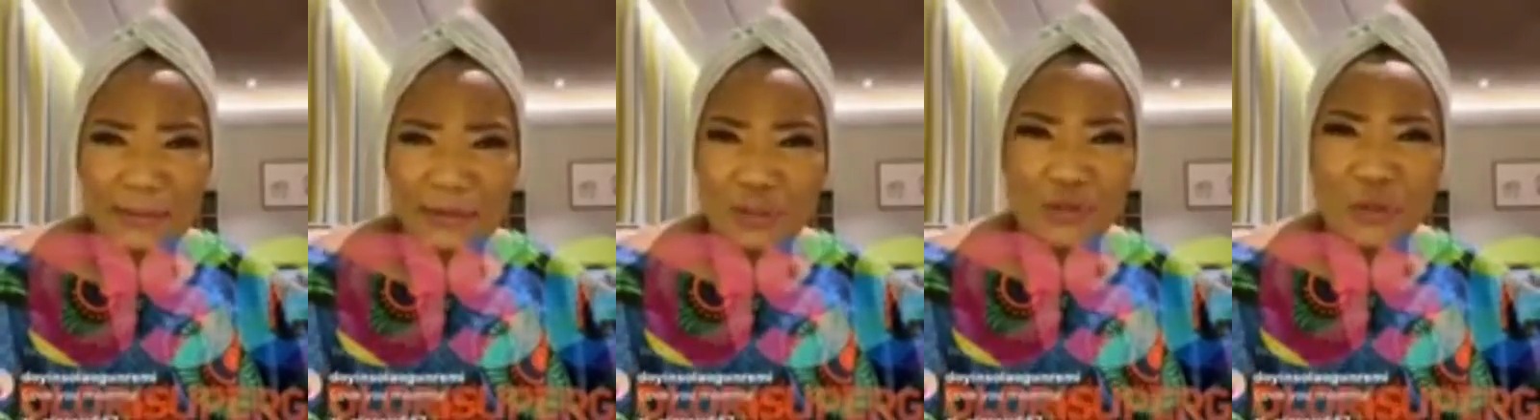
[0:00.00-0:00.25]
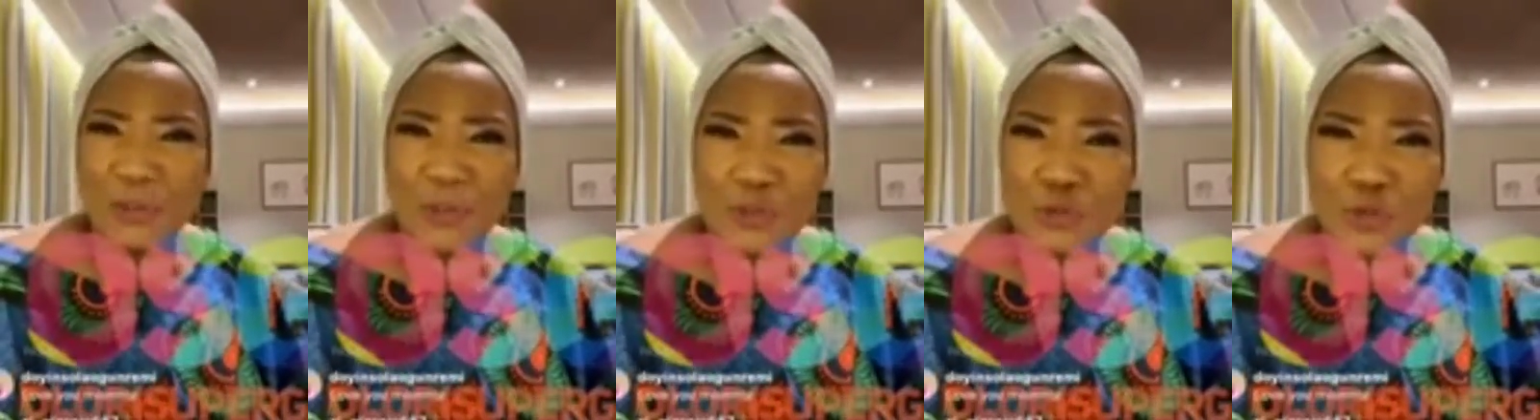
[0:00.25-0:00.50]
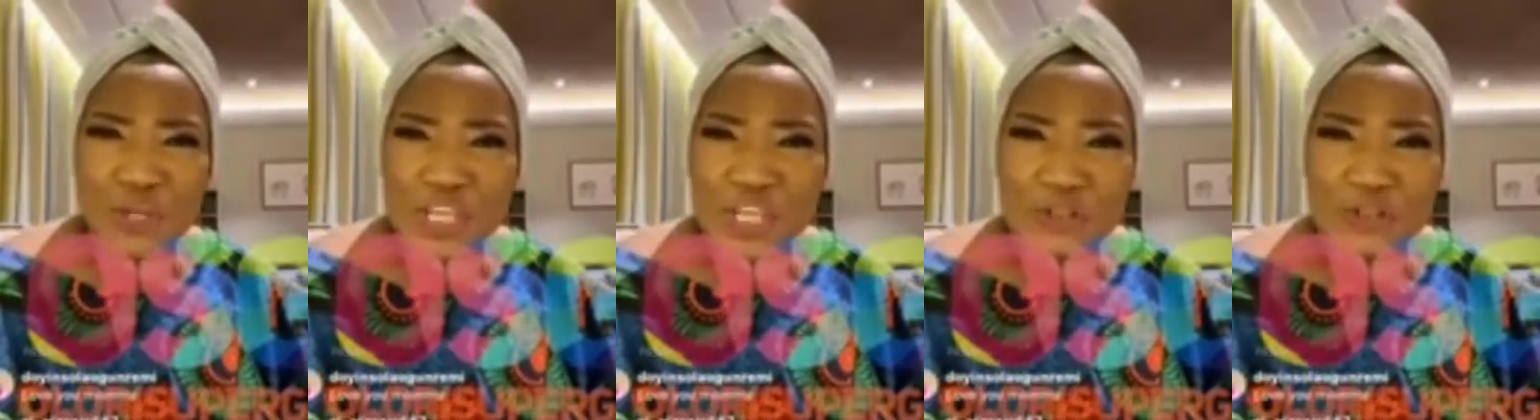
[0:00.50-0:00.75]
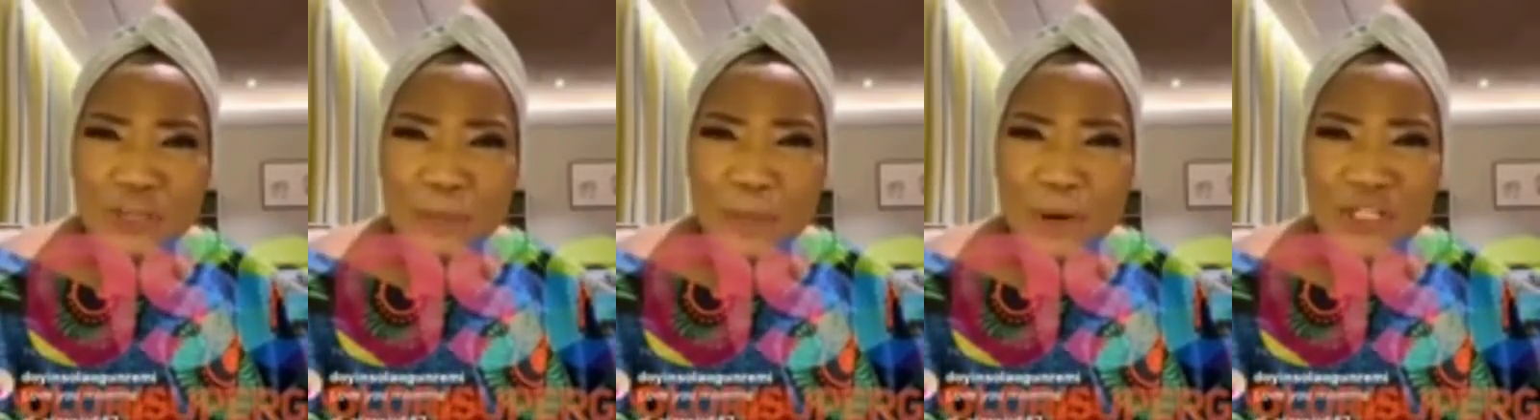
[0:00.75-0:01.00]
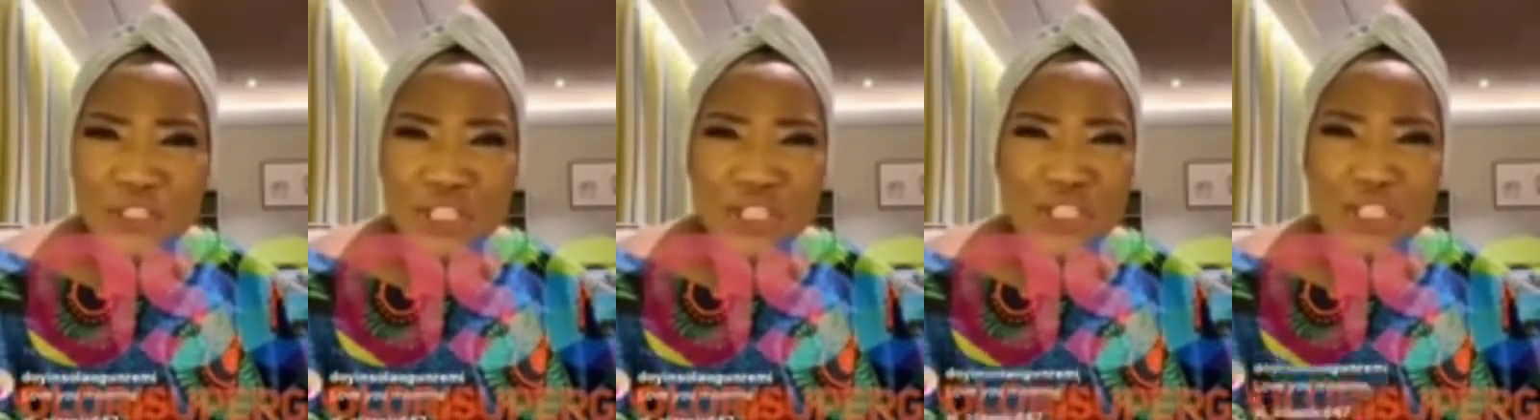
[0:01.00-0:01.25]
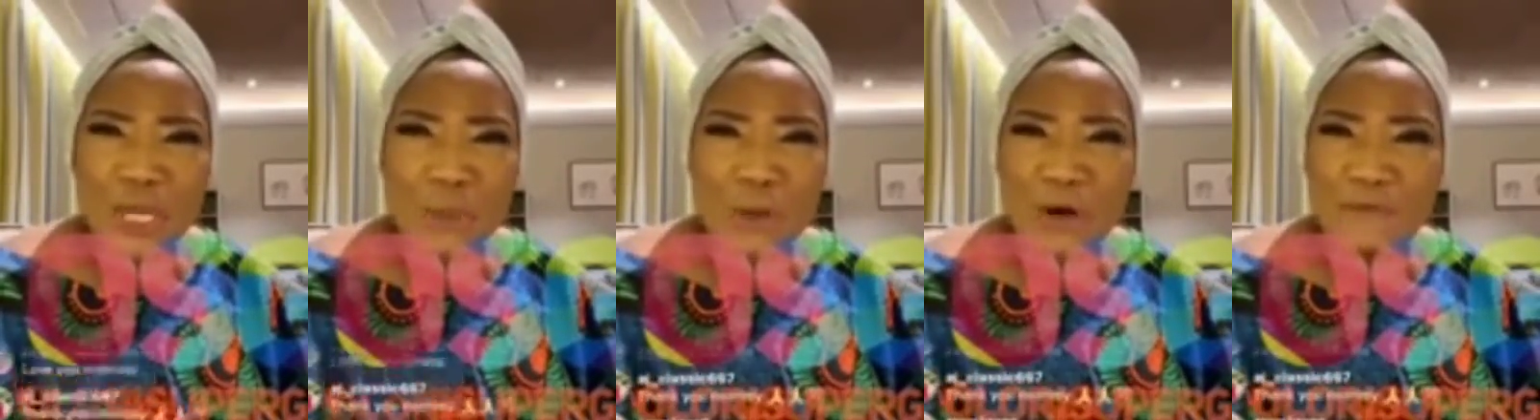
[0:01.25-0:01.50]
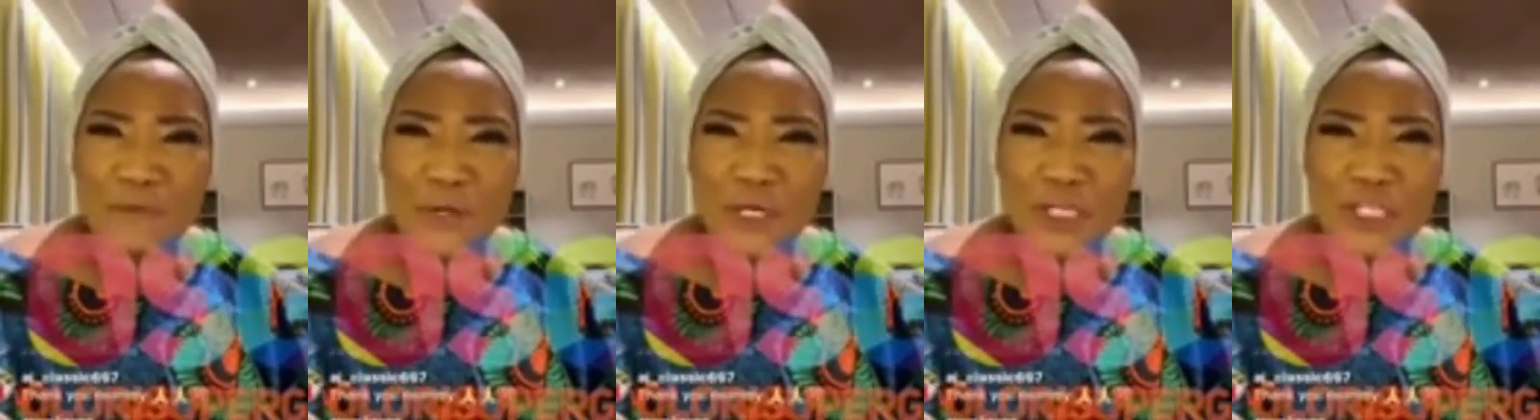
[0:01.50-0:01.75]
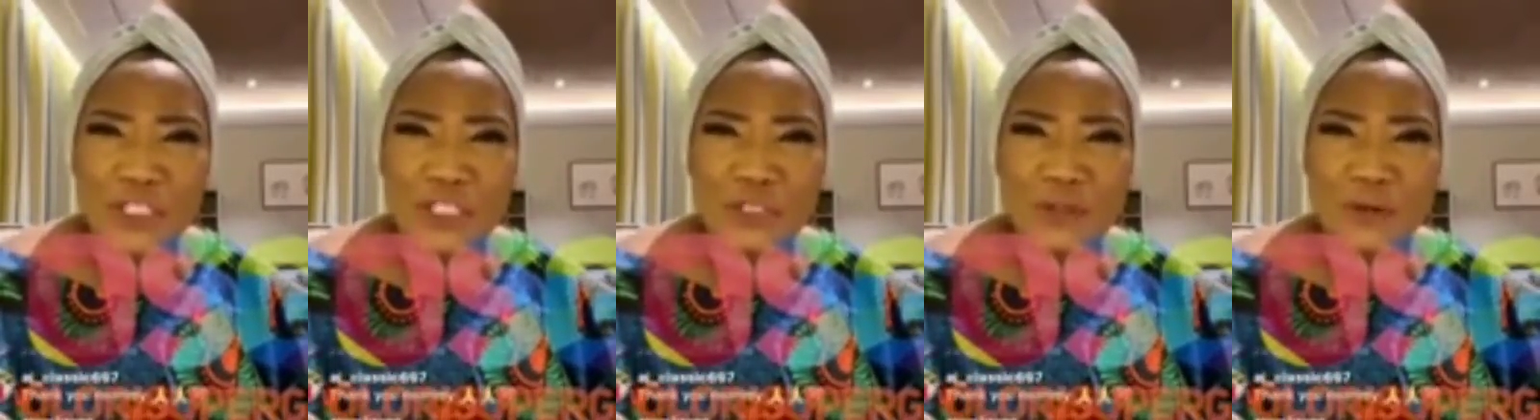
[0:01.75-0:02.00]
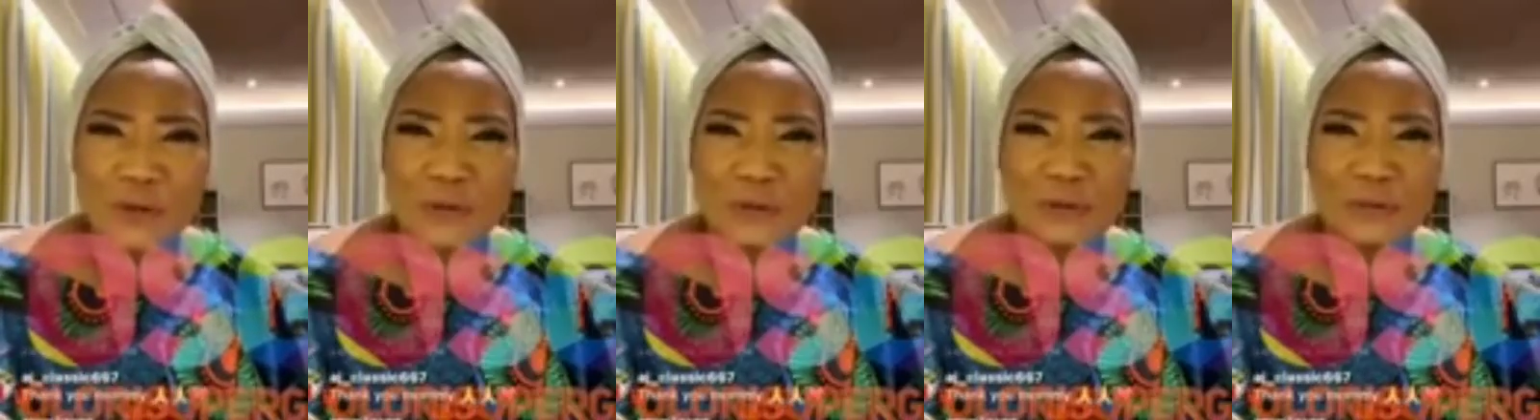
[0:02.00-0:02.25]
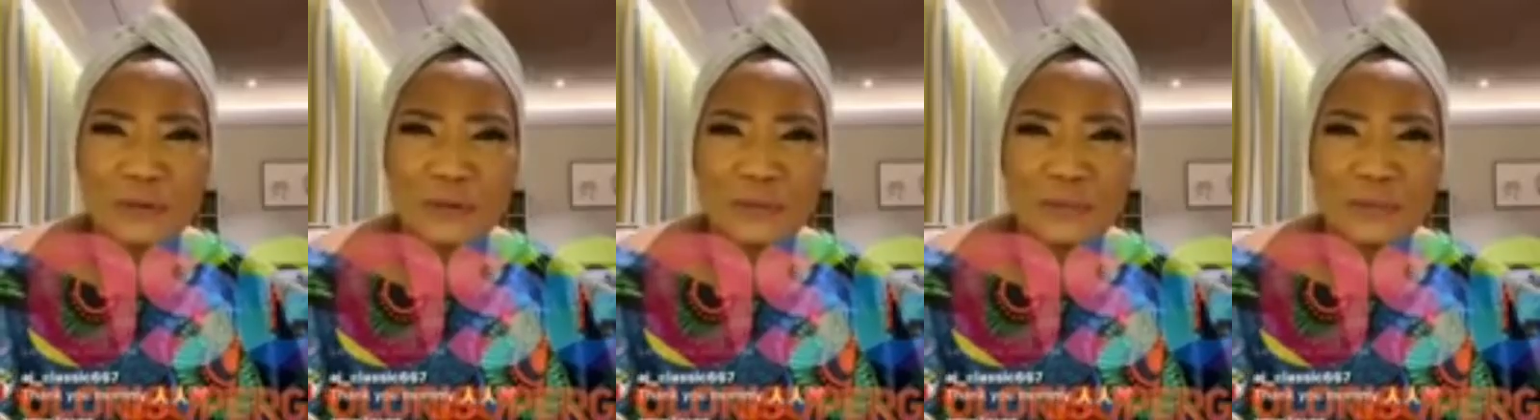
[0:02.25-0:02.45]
Does not mean you should kill the body in the name of religion.